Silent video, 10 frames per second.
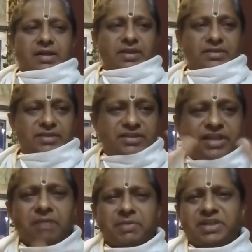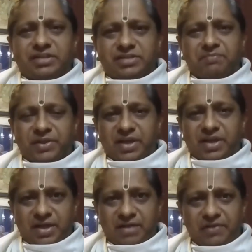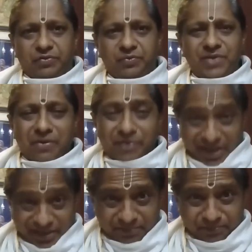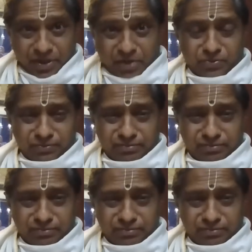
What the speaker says: The Dakshina Bhajana Sampradaya, which we have taken up now,